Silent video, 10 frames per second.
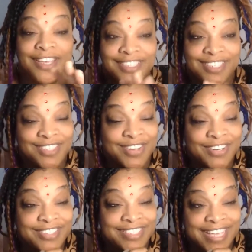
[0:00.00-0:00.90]
It's
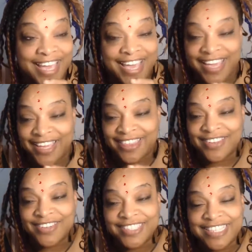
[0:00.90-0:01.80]
Thursday
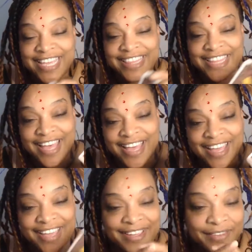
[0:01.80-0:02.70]

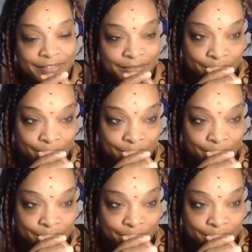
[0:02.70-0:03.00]
live,